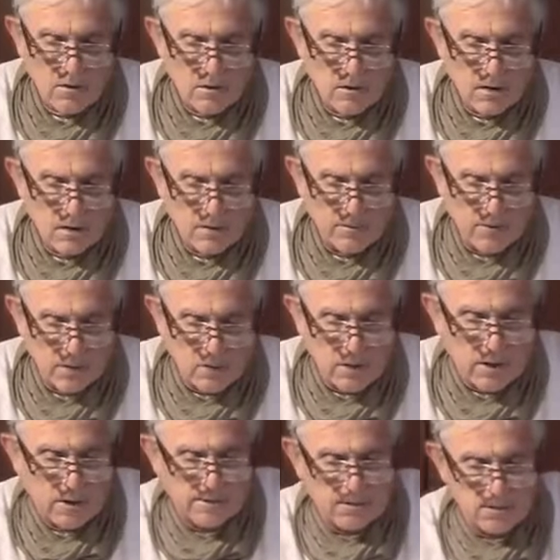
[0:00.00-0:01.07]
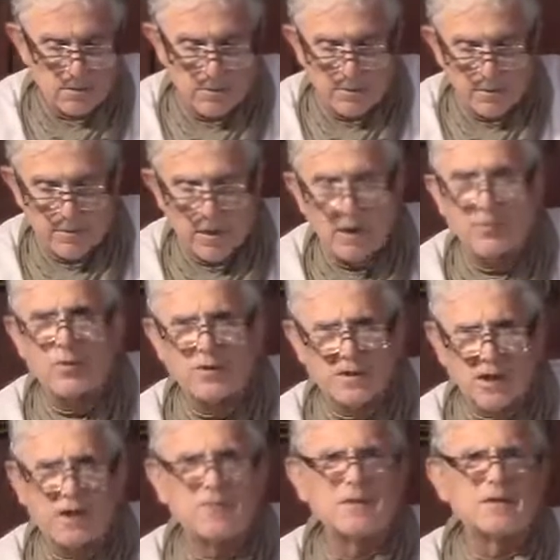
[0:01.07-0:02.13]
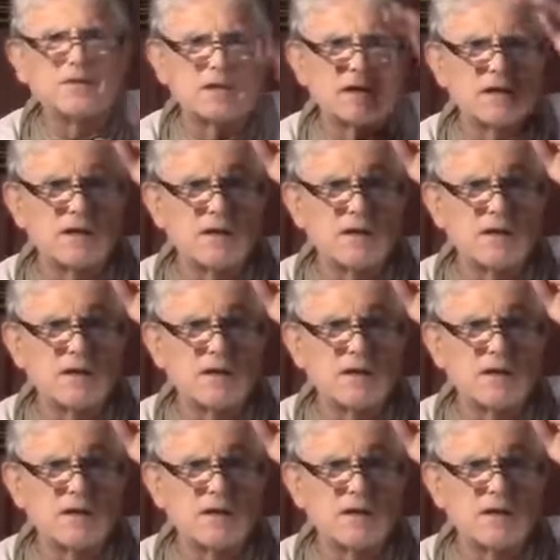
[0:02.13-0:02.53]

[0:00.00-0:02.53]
the qualities of Brahman. What time is it?